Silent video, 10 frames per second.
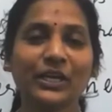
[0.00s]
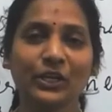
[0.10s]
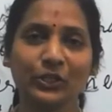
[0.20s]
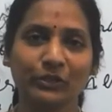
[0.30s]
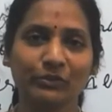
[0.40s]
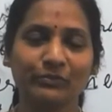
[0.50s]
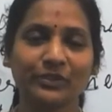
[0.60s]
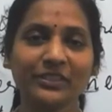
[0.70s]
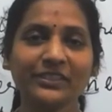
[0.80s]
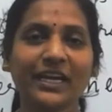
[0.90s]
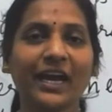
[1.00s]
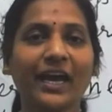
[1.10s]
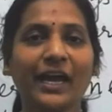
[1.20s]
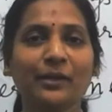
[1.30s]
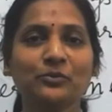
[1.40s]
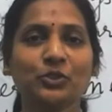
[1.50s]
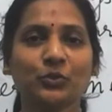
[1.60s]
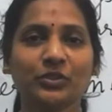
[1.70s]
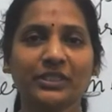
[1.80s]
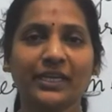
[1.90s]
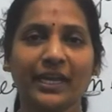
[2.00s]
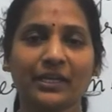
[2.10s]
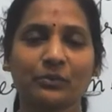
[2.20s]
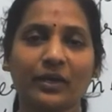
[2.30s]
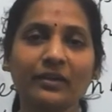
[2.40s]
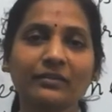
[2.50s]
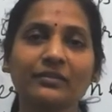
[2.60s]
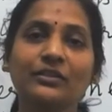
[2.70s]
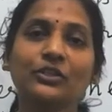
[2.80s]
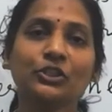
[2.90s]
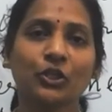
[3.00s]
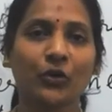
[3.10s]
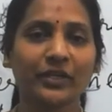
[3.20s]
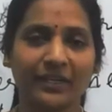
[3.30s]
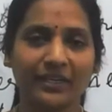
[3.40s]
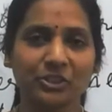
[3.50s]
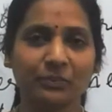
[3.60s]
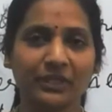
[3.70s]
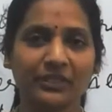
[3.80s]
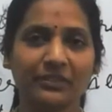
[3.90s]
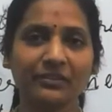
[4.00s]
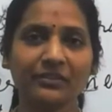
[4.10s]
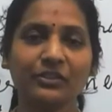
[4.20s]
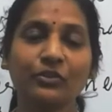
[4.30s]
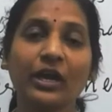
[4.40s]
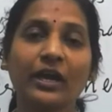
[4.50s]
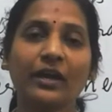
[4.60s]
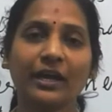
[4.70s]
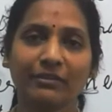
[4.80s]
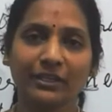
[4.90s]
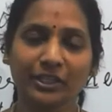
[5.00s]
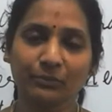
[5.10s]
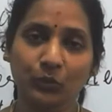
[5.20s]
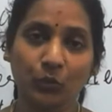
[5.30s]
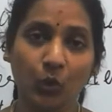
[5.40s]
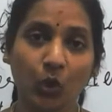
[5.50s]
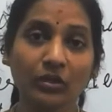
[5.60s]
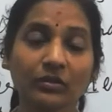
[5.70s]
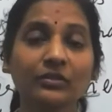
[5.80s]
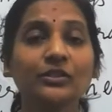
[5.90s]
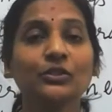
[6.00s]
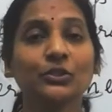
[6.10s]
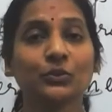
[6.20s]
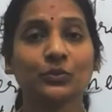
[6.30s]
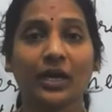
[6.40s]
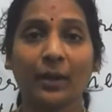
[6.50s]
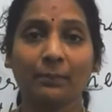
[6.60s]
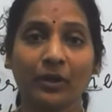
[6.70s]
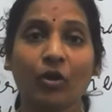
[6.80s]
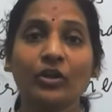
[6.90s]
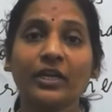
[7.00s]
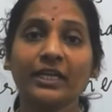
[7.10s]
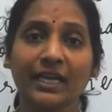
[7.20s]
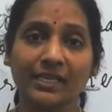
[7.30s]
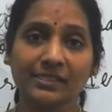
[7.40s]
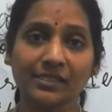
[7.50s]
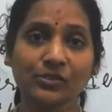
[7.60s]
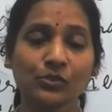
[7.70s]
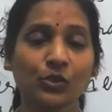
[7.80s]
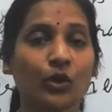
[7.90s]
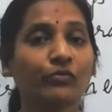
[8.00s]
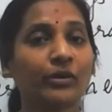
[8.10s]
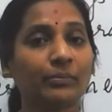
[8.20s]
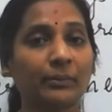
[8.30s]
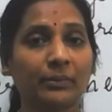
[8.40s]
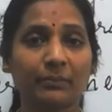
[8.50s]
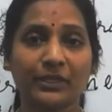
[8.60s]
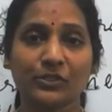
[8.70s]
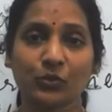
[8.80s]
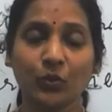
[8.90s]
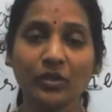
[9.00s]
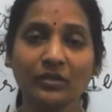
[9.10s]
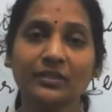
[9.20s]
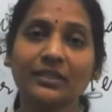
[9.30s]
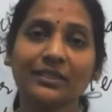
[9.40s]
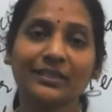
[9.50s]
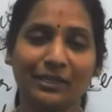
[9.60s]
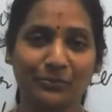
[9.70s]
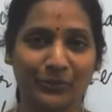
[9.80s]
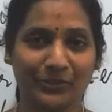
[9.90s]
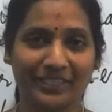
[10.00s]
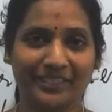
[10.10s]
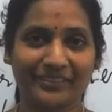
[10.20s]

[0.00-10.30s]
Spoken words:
Hello everyone, I am Jyoyhi Gaikwad, your English mentor. I welcome you all to the upper online classes of Upper Public School, Kalburgi.